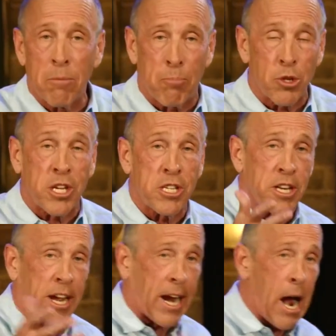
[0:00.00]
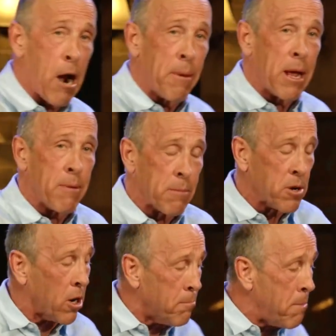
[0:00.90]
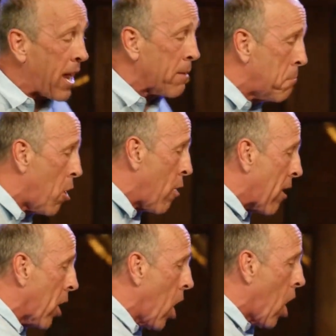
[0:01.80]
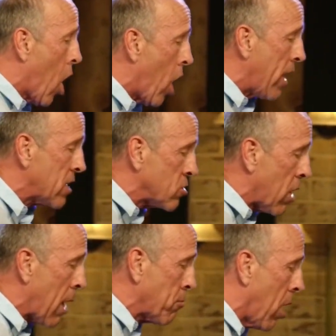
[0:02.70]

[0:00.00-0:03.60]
We'll put these in the car, baby. I'm gonna come back and mow our lawn. That's what